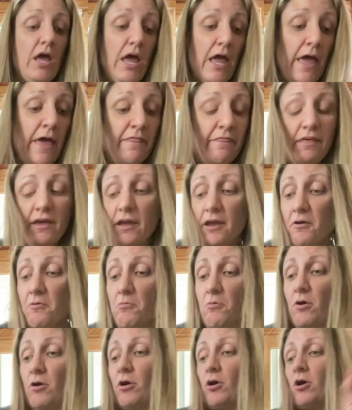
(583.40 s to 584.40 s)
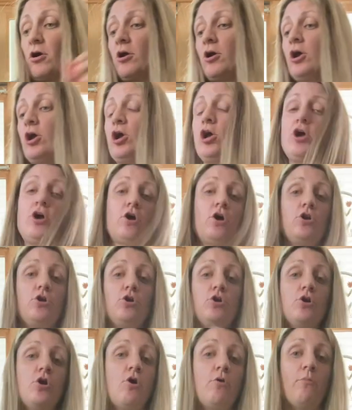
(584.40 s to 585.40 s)
and they were
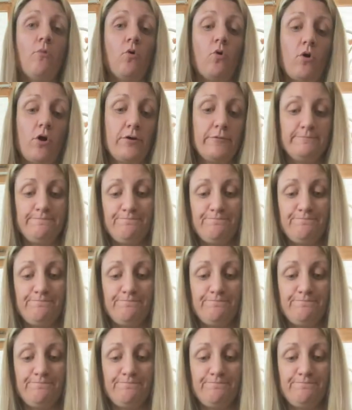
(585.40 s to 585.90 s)
no more.